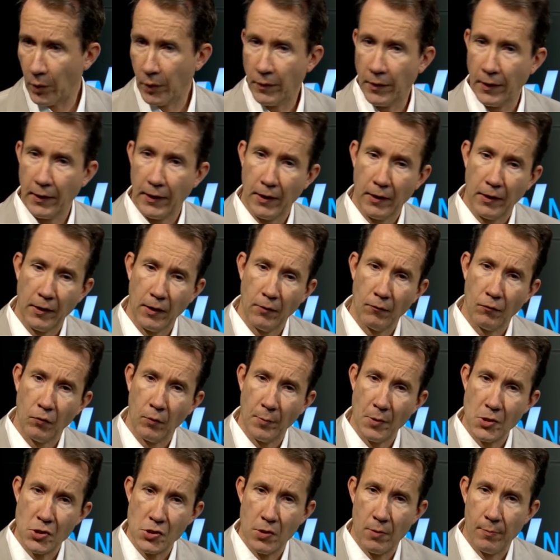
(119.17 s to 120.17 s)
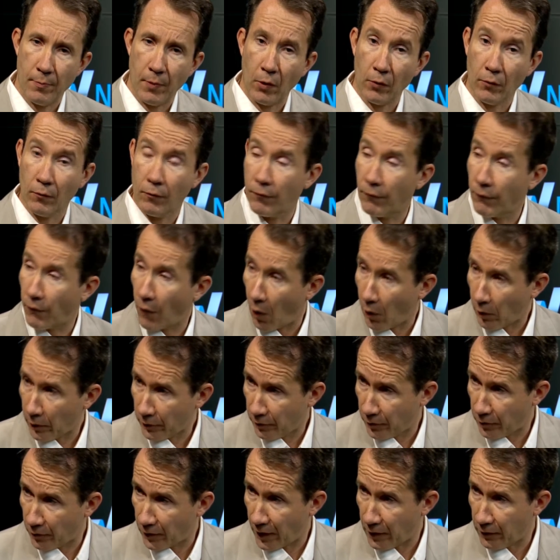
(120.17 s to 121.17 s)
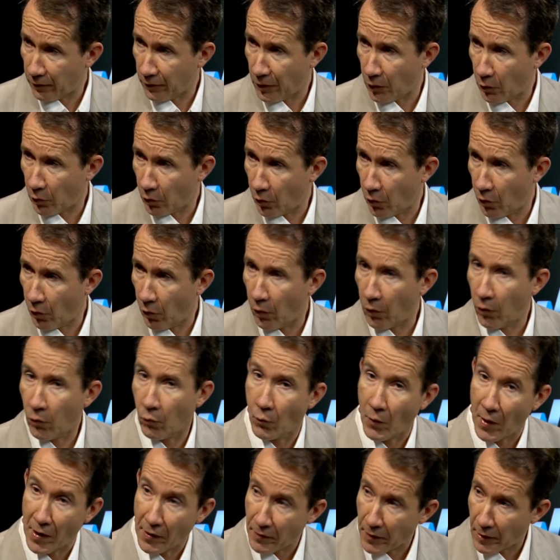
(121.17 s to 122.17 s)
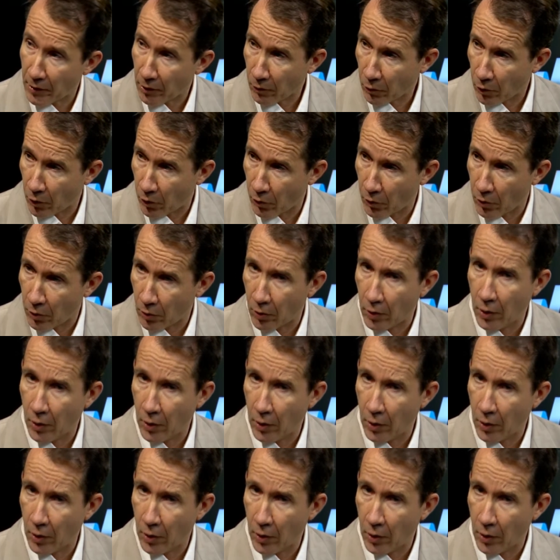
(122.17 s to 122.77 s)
They're getting information about faults as they occur, where they occur.